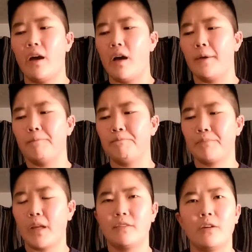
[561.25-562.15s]

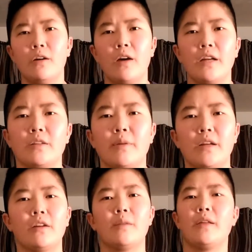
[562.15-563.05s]
And so I talked to my
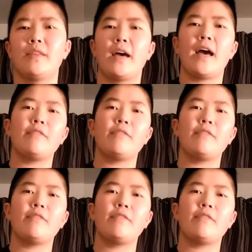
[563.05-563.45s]
doctor about that.